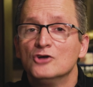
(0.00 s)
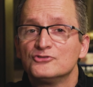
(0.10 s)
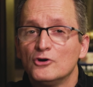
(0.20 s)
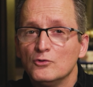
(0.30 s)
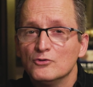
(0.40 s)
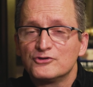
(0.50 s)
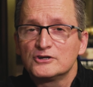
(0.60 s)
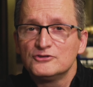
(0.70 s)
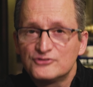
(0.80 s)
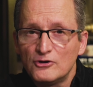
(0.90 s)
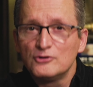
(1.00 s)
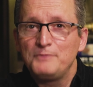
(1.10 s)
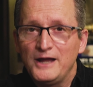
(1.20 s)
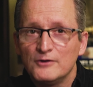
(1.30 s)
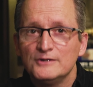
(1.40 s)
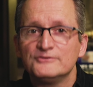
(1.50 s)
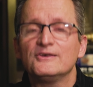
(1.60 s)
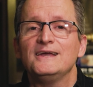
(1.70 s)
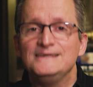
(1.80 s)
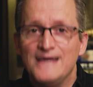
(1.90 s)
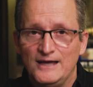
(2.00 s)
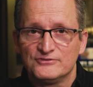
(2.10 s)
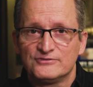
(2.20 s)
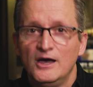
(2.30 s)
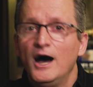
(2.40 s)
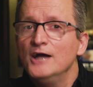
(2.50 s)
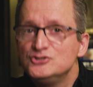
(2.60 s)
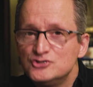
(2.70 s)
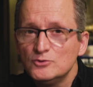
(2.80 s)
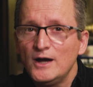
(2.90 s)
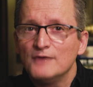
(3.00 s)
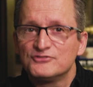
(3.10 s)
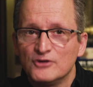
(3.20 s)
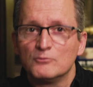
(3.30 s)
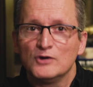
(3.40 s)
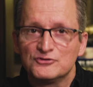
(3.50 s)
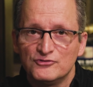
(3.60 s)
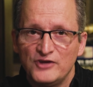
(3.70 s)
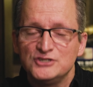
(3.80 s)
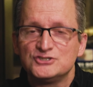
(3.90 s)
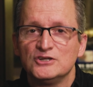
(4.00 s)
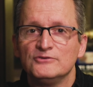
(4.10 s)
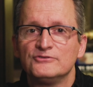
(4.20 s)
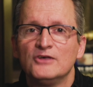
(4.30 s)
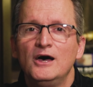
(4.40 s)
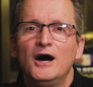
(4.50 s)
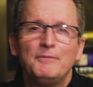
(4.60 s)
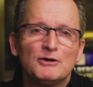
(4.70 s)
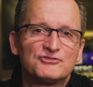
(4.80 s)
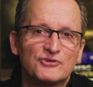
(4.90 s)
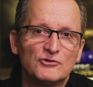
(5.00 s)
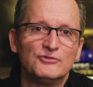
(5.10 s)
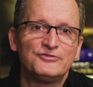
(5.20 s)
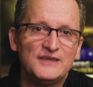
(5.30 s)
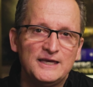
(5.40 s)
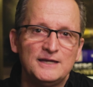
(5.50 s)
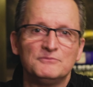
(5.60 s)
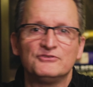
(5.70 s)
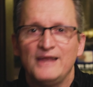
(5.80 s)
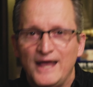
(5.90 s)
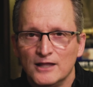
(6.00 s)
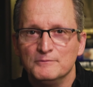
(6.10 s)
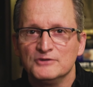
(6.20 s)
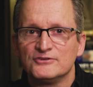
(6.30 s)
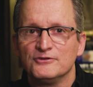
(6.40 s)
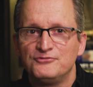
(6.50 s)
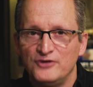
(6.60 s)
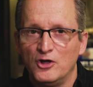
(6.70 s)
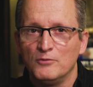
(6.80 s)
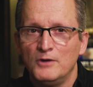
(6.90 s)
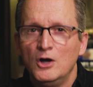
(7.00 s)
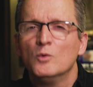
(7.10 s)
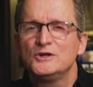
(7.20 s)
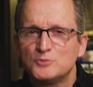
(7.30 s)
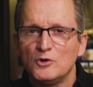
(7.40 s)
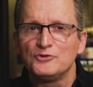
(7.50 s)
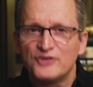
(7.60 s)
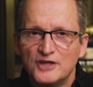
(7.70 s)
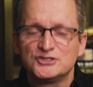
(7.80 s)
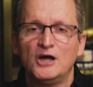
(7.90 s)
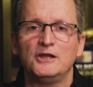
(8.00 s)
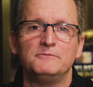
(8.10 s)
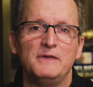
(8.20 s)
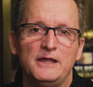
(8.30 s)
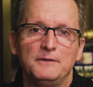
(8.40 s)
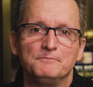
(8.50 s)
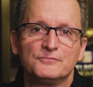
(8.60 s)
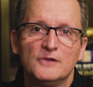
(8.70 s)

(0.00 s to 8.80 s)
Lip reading: So, for concerned parents, yes, I do have some reservations about certain themes and elements of the film, which we'll touch on in a minute.